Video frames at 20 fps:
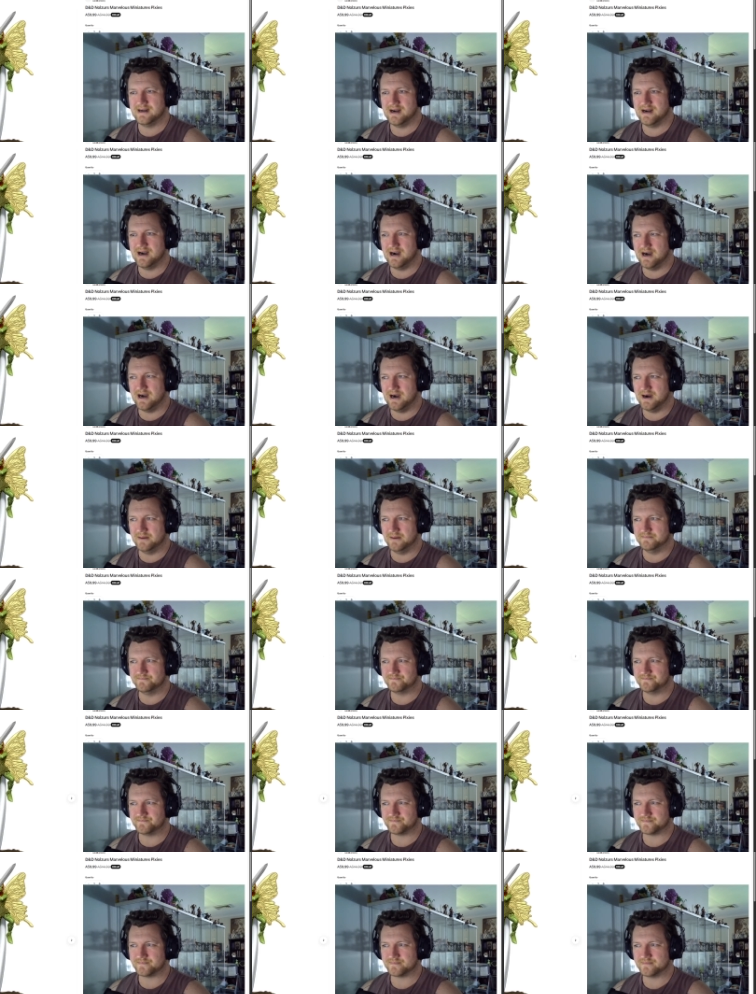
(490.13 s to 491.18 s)

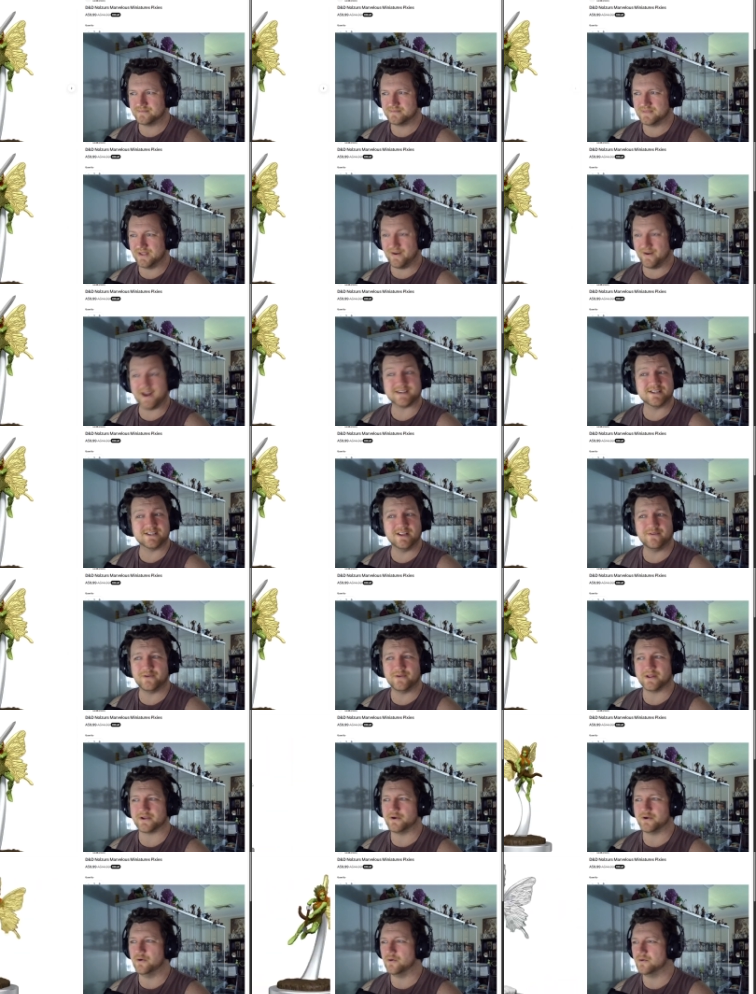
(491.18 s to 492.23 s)
They're actually
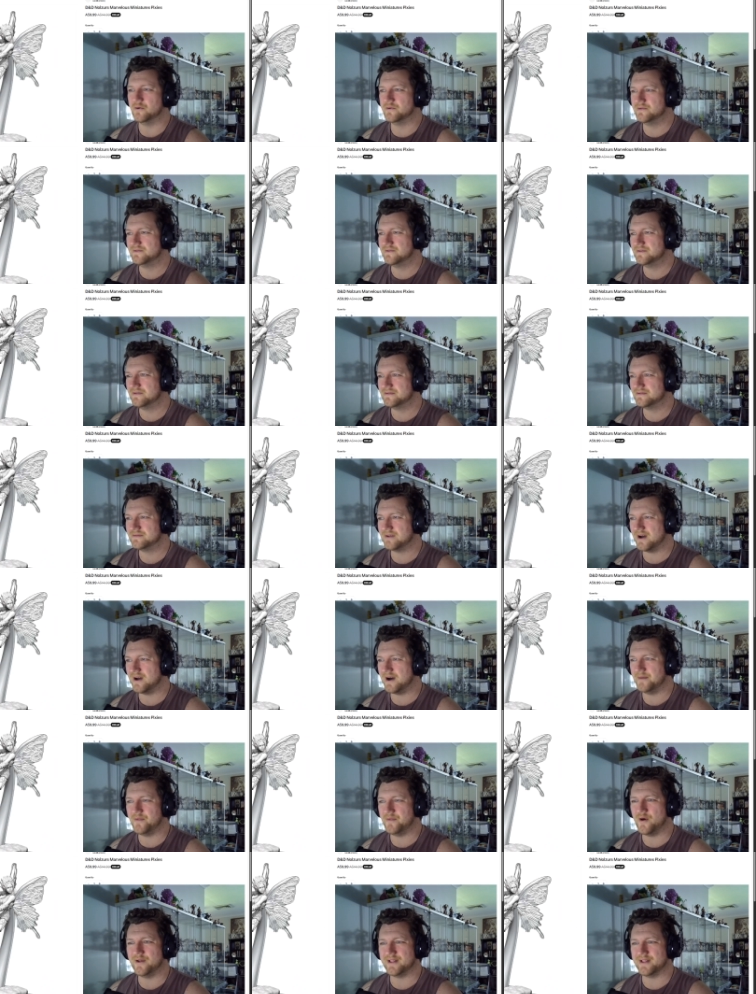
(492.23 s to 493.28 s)
really cool.
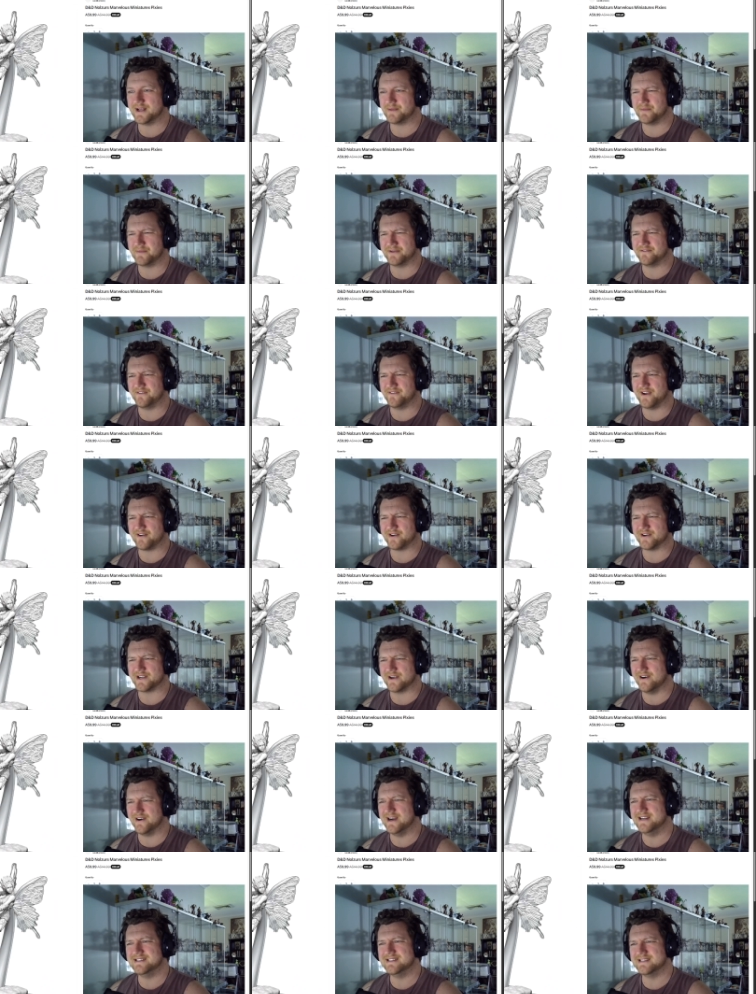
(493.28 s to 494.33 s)
I'm not like a big fairy
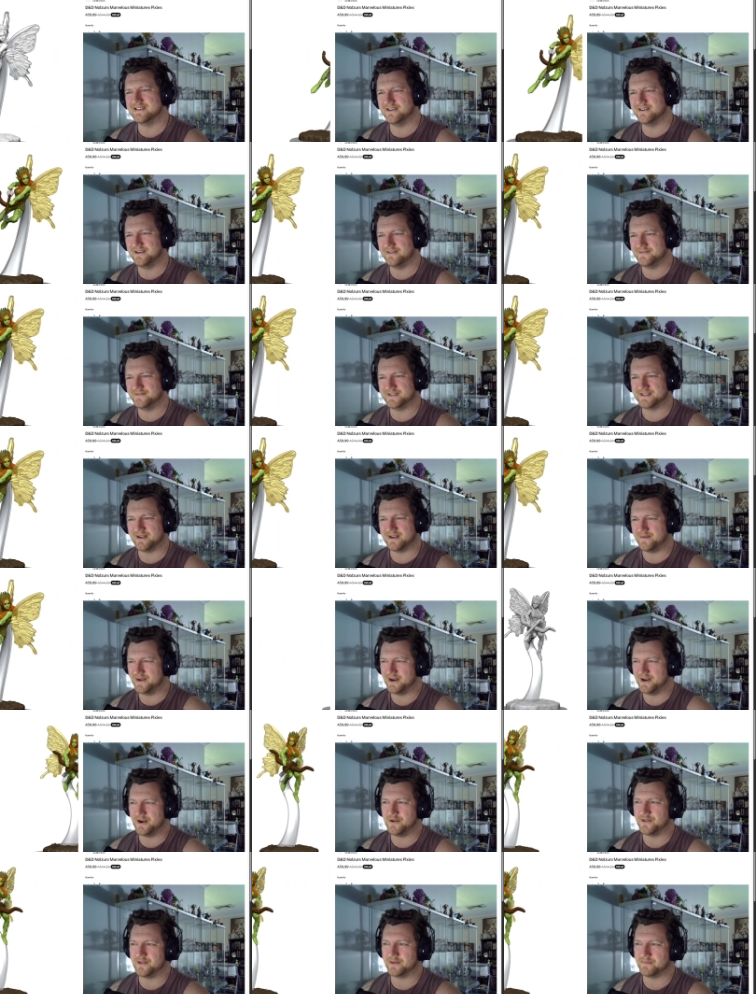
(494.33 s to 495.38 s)
guy, obviously. I mean,
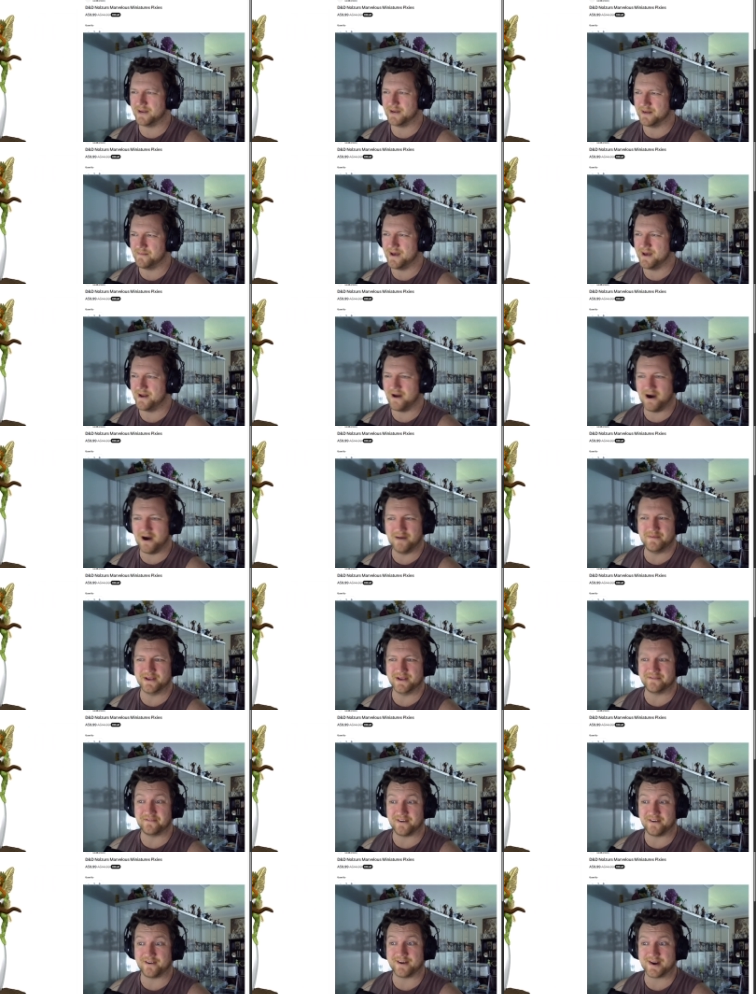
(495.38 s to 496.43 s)
I don't think many men are
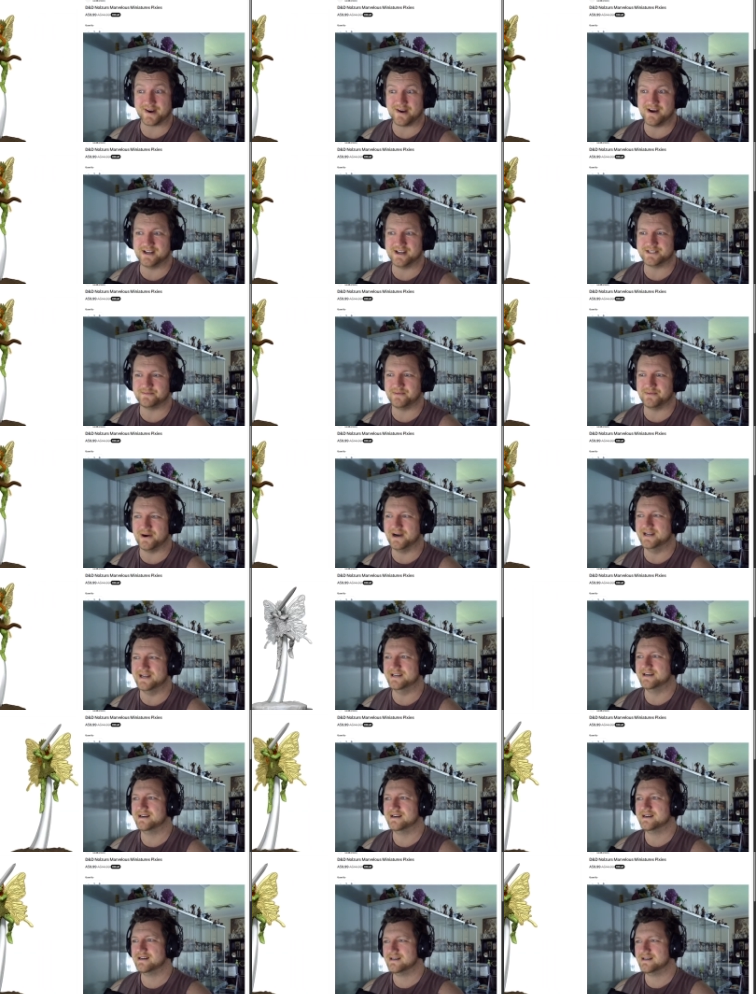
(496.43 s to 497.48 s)
big fairy guys, but
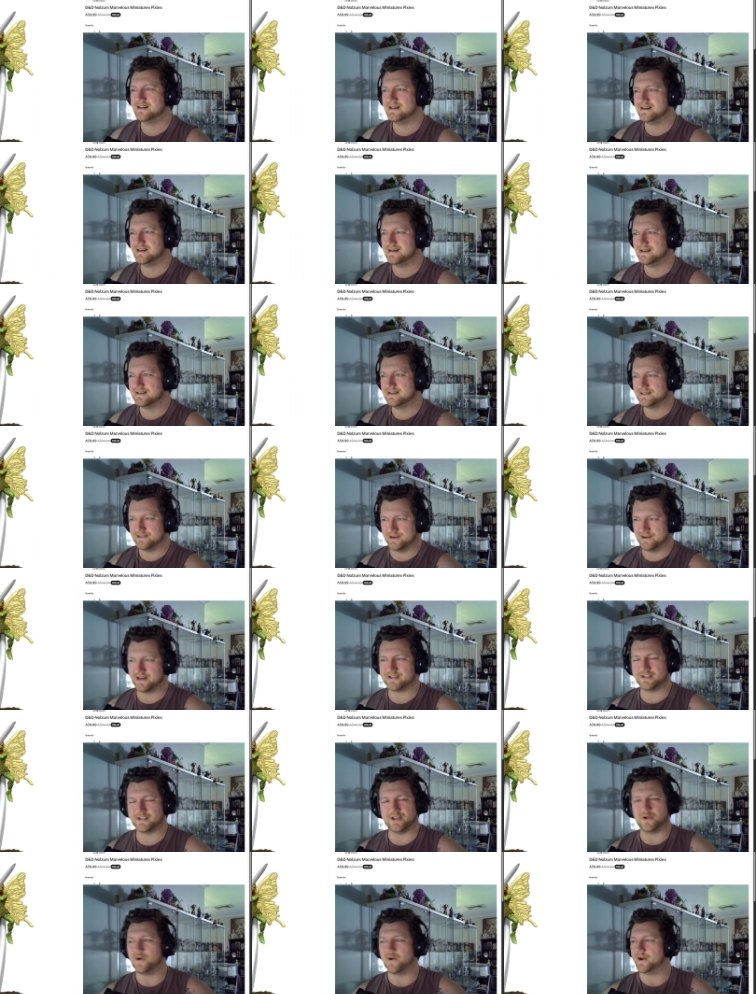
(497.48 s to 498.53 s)
they're
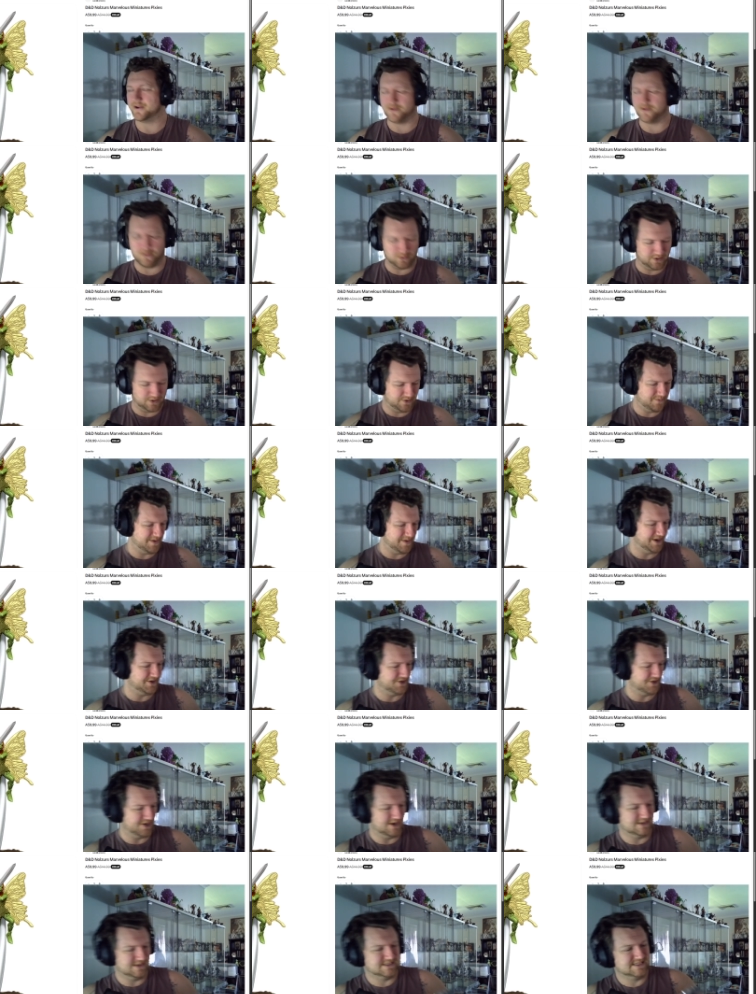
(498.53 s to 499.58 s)
actually quite a cool little
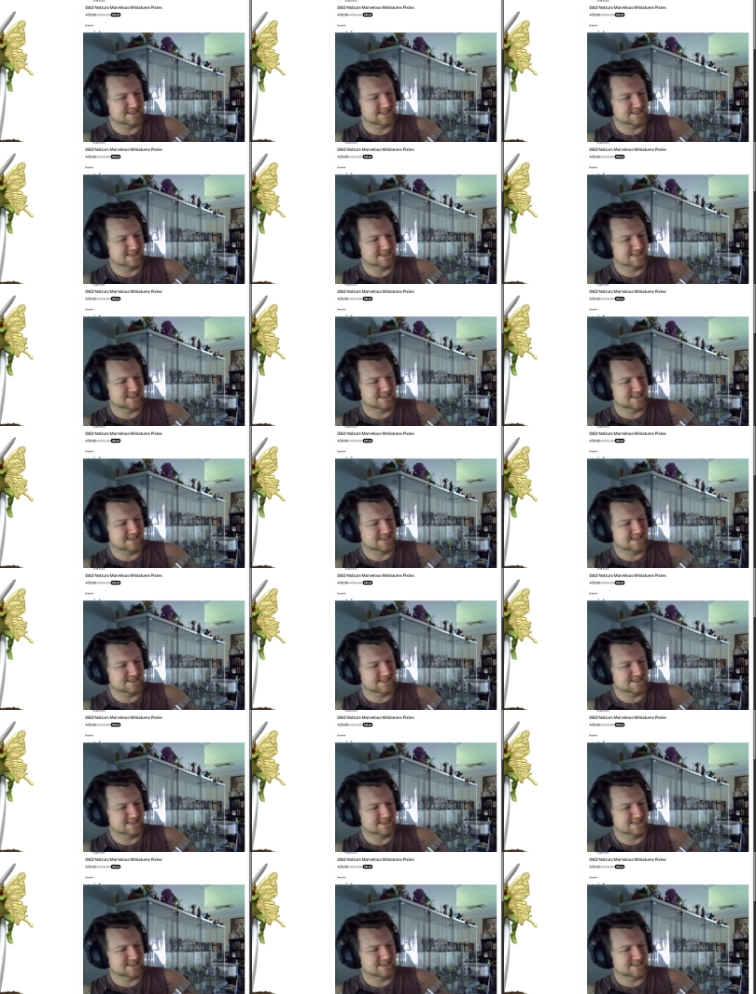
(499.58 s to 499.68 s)
miniature.